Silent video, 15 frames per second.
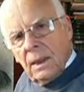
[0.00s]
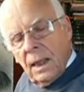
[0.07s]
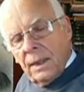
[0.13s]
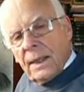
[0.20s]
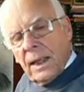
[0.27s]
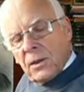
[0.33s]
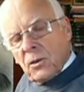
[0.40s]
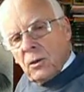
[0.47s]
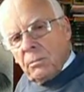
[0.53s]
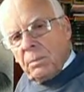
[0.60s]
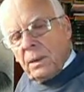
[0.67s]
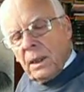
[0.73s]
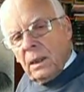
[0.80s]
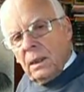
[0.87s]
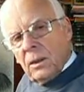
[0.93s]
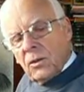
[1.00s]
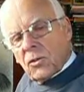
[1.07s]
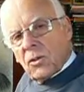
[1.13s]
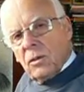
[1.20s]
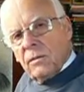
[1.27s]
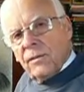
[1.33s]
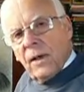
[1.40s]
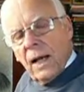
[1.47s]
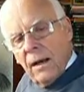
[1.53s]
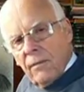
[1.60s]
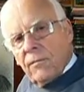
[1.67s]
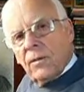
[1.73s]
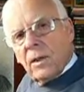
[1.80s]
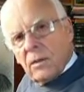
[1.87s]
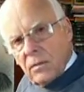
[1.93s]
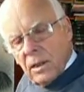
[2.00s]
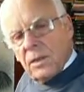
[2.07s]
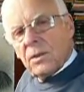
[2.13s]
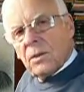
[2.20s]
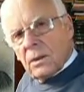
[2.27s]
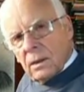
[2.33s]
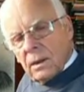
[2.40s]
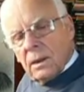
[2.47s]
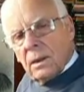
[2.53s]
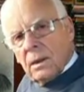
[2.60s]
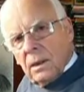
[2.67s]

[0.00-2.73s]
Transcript: And that should be true for every Christian.